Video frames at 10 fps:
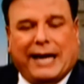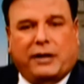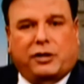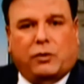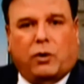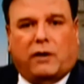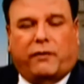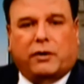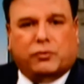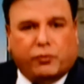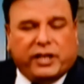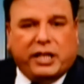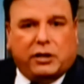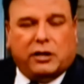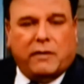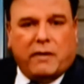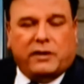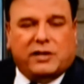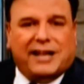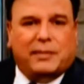get into the workforce. Really good.
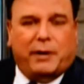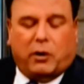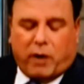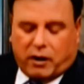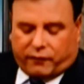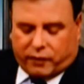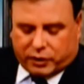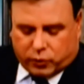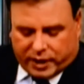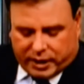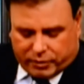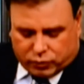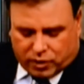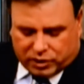These guys have been around for 20 years,